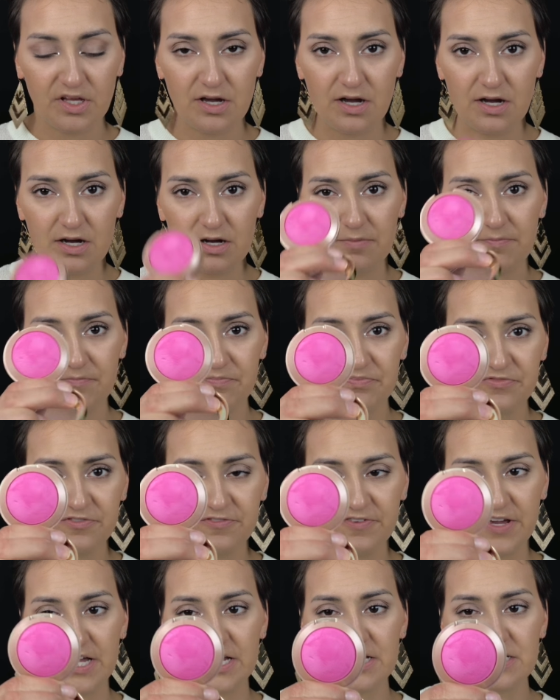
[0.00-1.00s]
um,
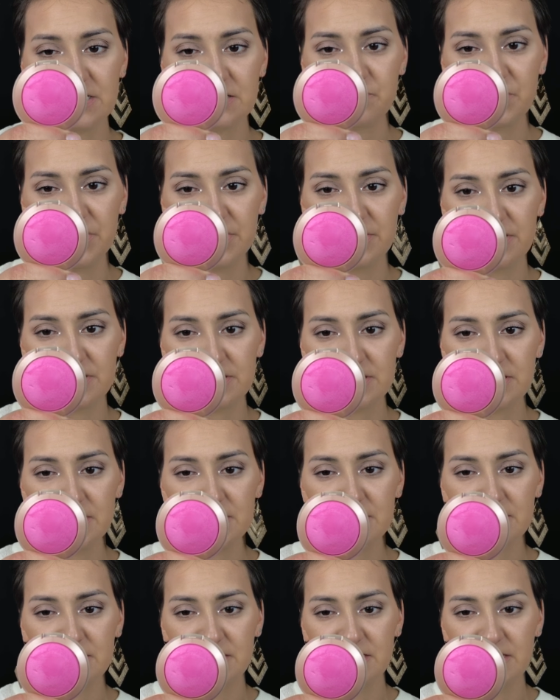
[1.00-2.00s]
face, but this
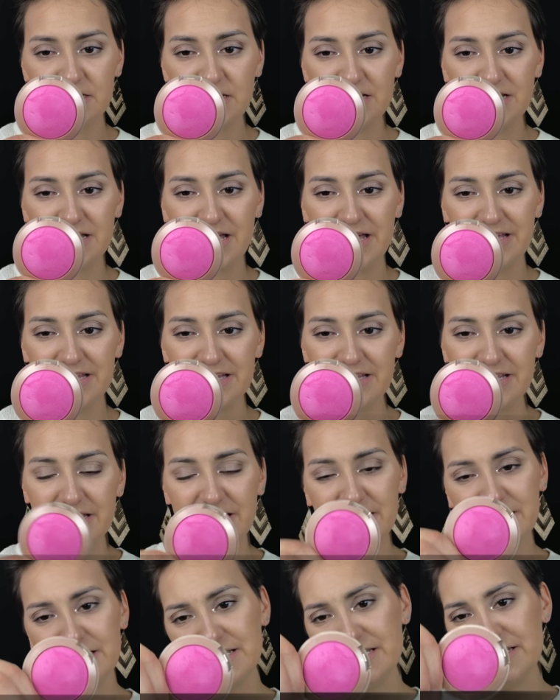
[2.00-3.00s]
is the
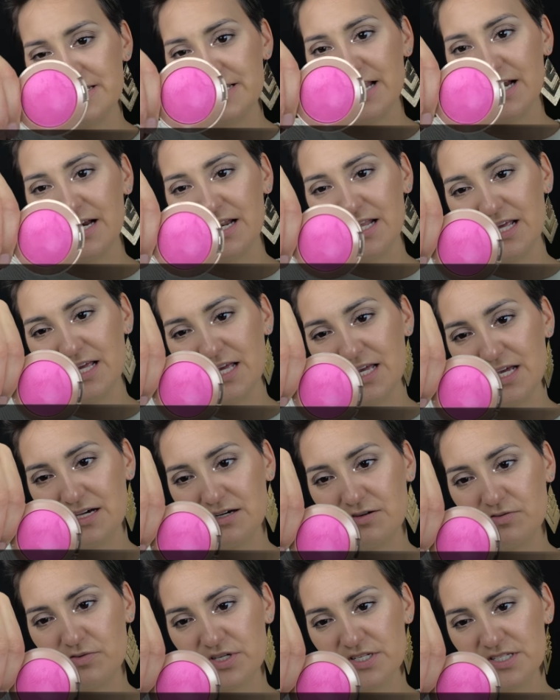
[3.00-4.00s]
Dele,
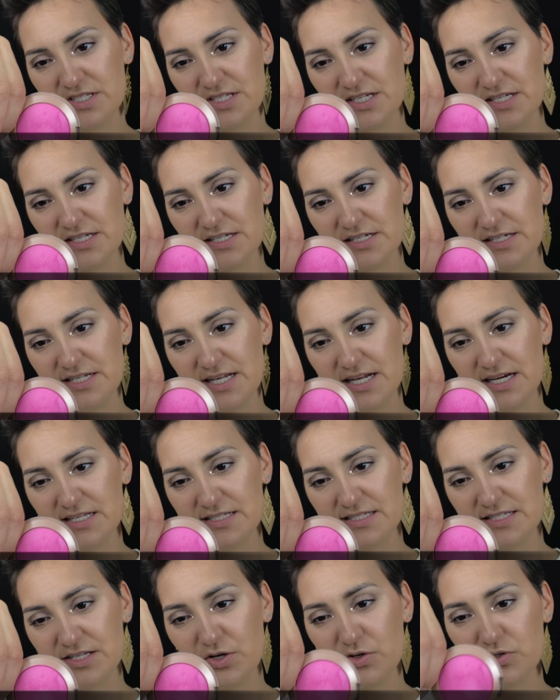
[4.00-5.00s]
what is it?
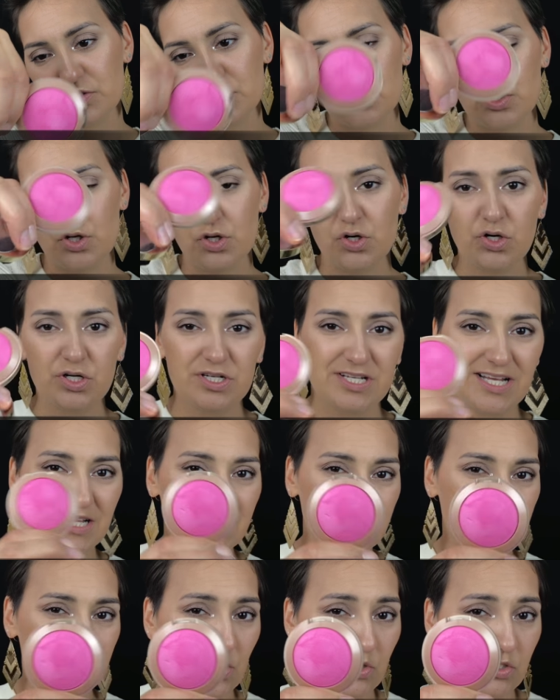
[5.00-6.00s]
Delizioso,
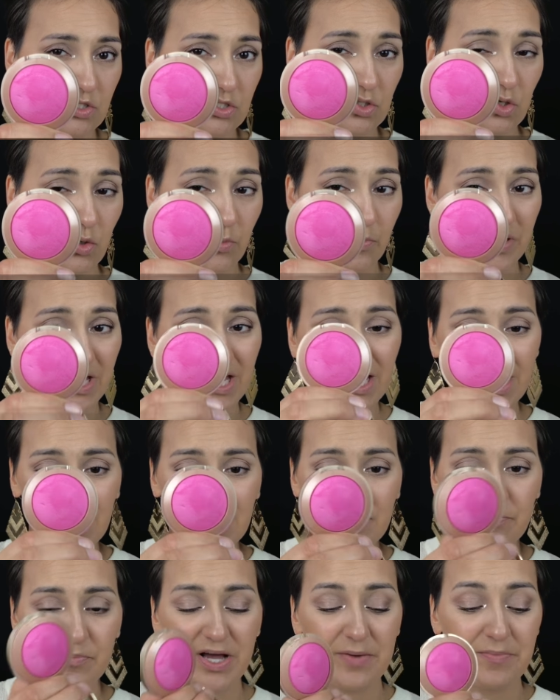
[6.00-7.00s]
Delizioso
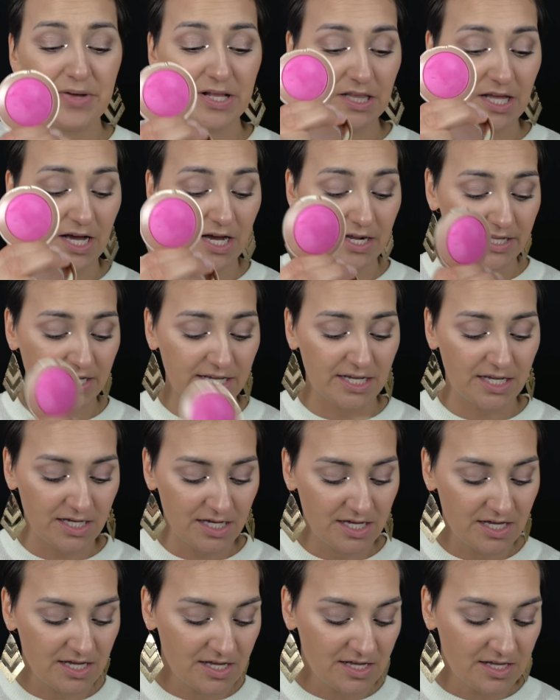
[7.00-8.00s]
Pink by Milani.
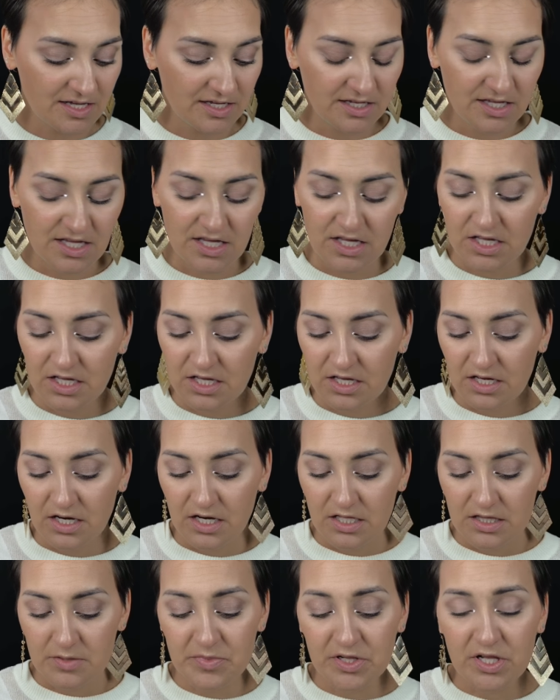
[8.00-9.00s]

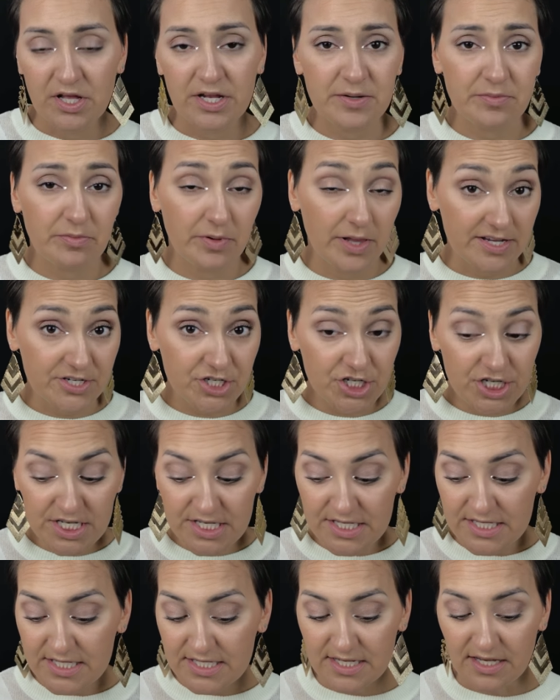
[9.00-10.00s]
The Milani
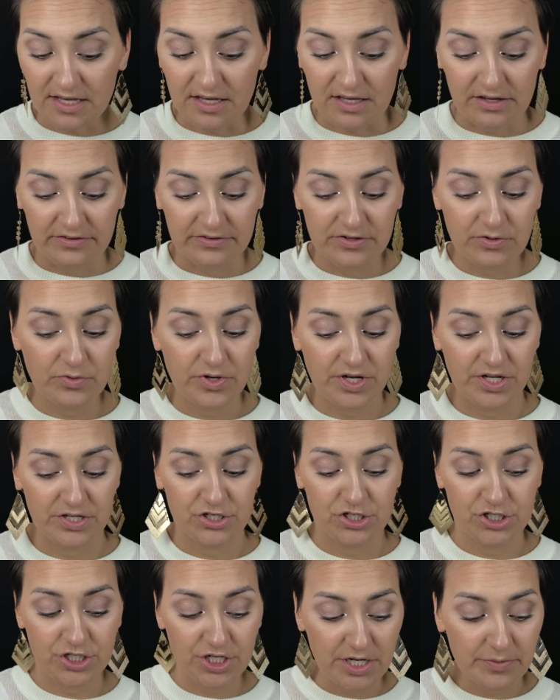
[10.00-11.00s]
blushes, if you want a
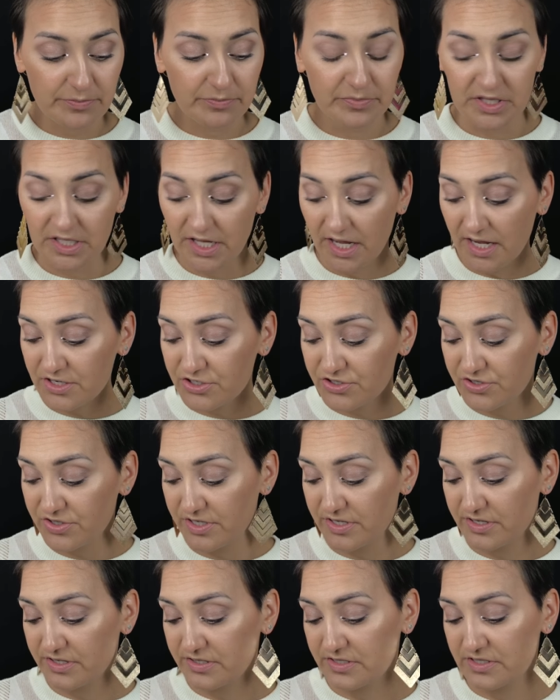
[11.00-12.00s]
cheap blush
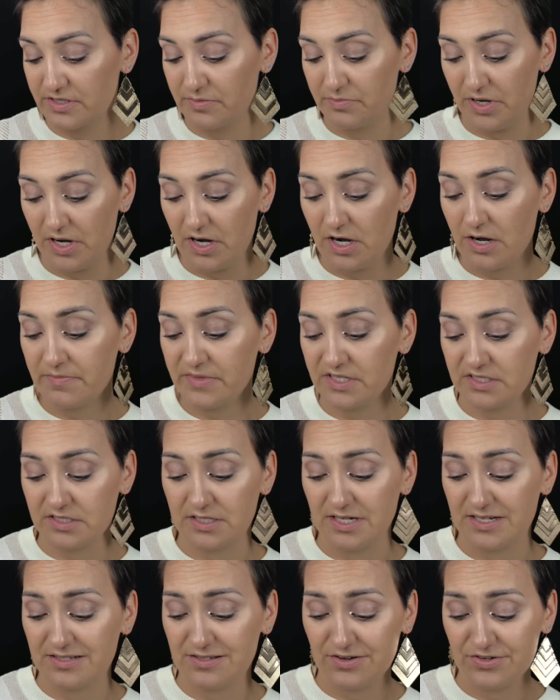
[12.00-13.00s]
that is the bomb, that
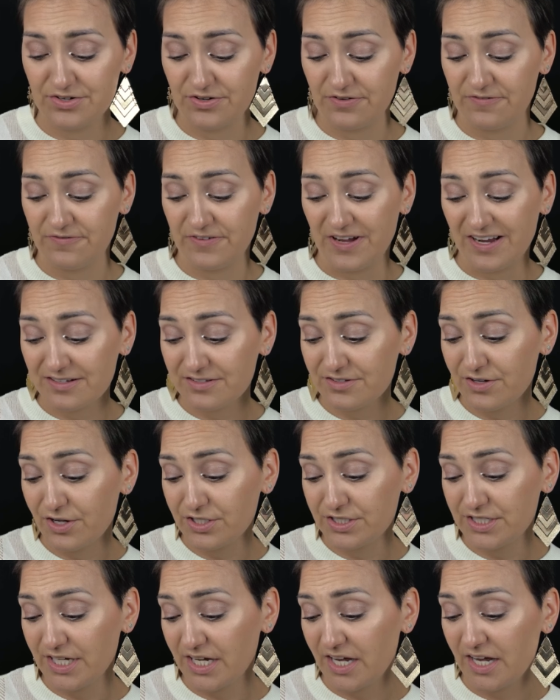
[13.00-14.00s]
stays on your face
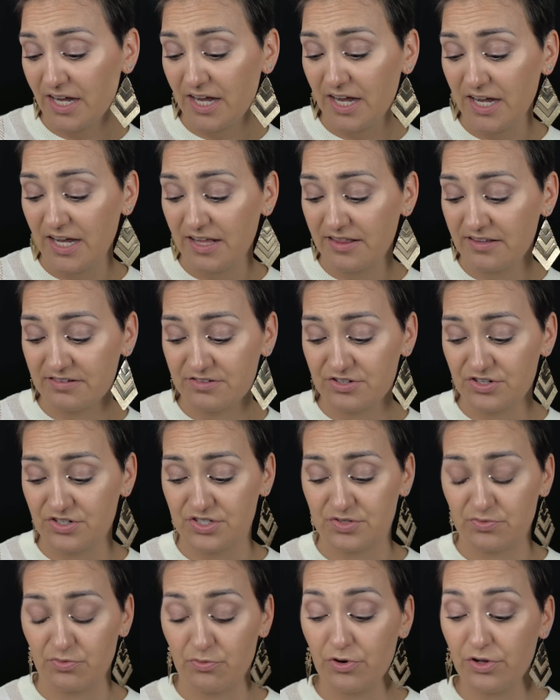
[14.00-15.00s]
all day, and that's
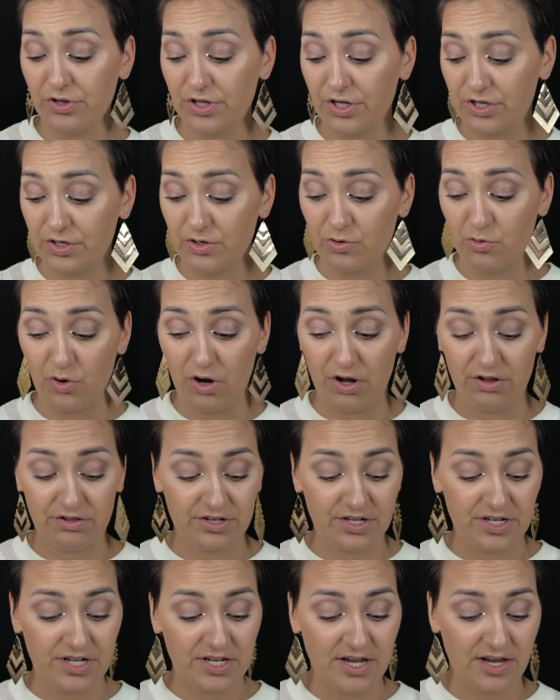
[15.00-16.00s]
just really good
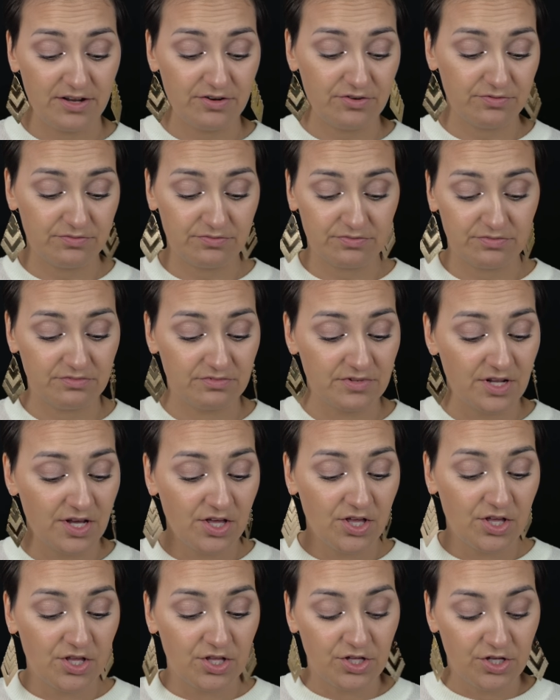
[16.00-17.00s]
quality, I don't
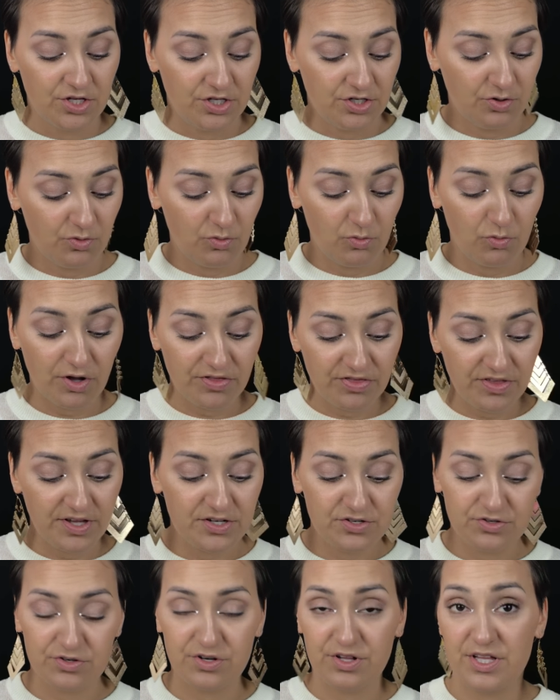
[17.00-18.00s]
know what
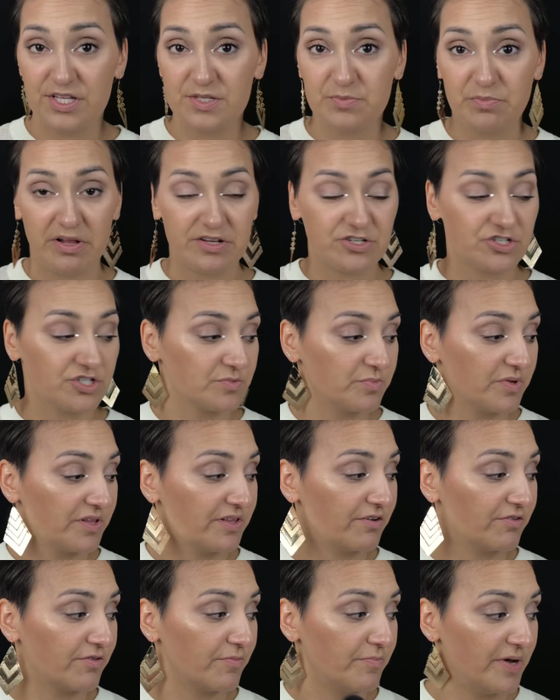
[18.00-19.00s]
they do to these blushes, but
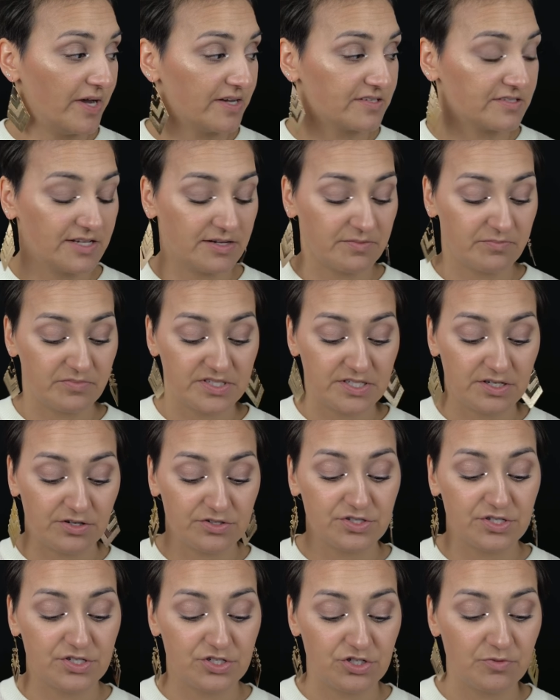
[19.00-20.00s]
they're the best. Like,
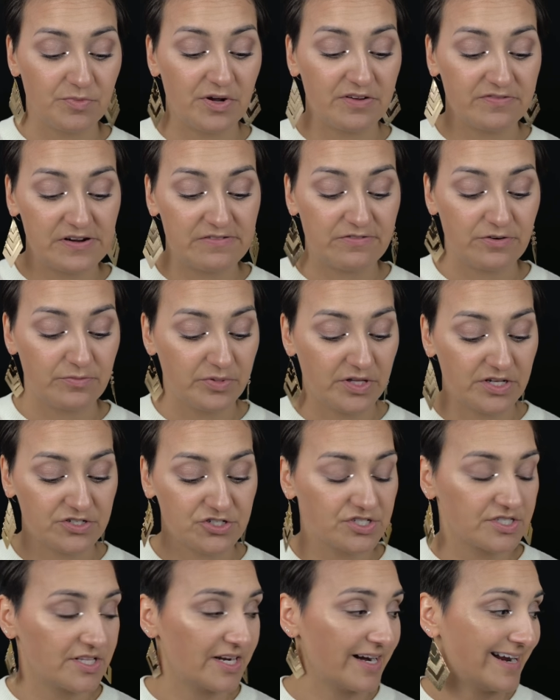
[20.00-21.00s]
seriously, two of my favorite
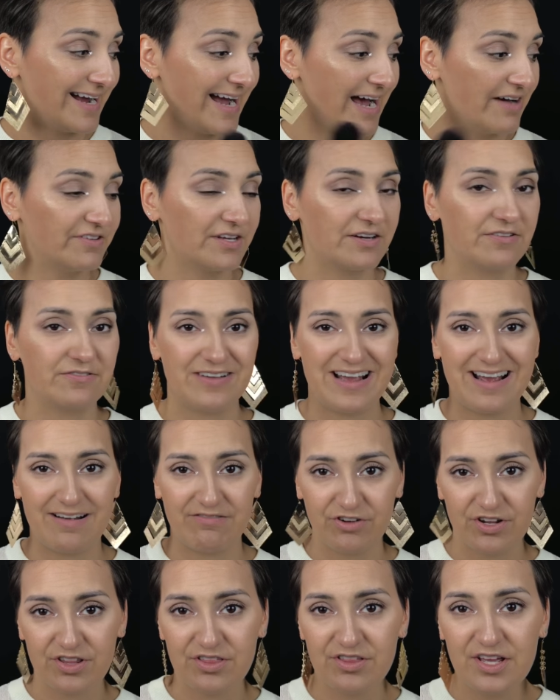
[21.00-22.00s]
blushes that I have out of
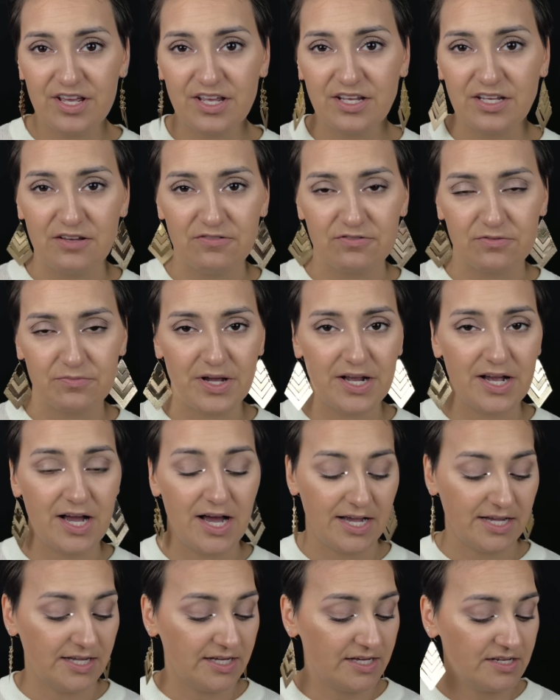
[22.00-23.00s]
everything, even my
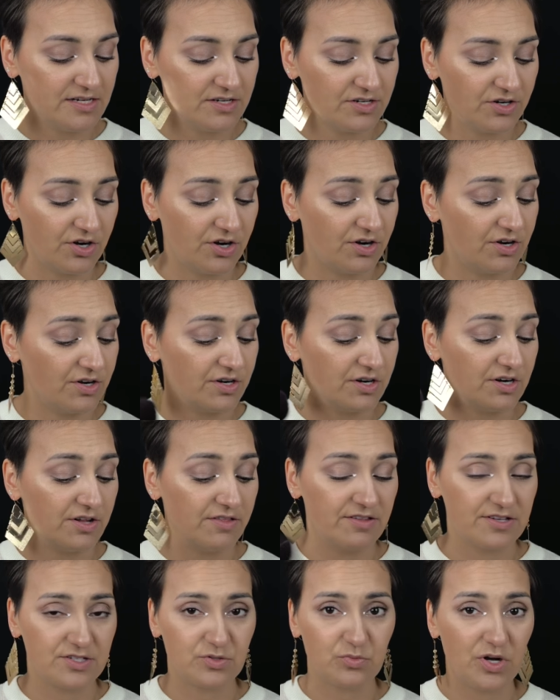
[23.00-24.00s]
high-end, are
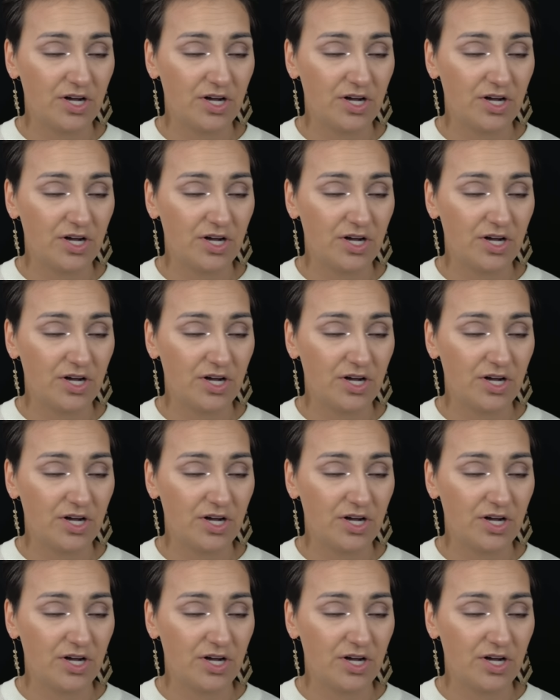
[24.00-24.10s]
this